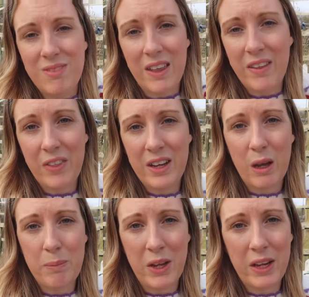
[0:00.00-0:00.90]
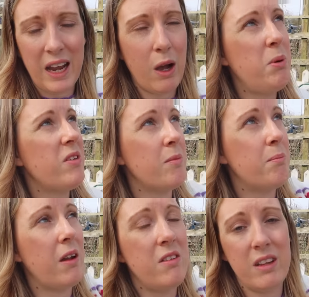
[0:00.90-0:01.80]
And I think that'd be okay. I'll put some
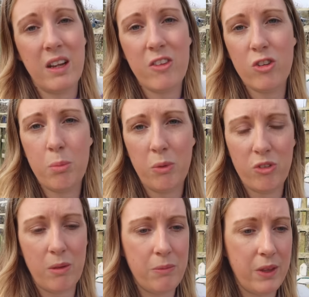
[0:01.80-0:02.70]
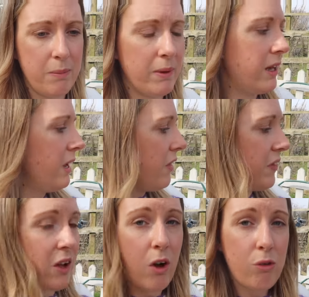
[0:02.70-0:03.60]
bunting at the top or something, but
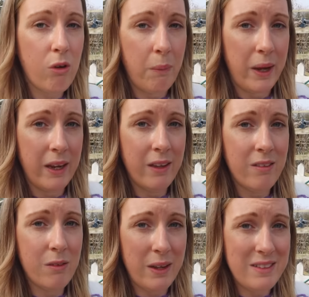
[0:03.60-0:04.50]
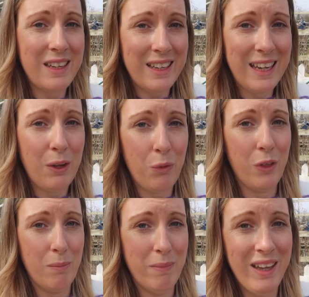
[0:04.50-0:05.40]
they are growing, so I didn't kill
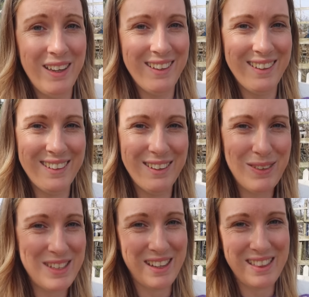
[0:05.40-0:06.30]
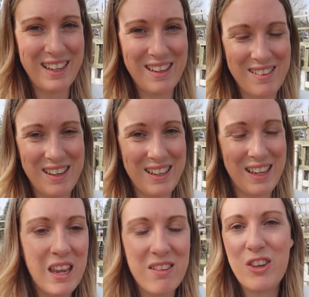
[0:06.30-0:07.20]
them, which I think is like,
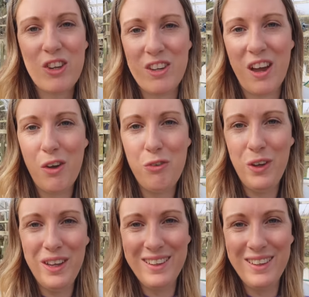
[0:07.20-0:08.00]
it's good enough.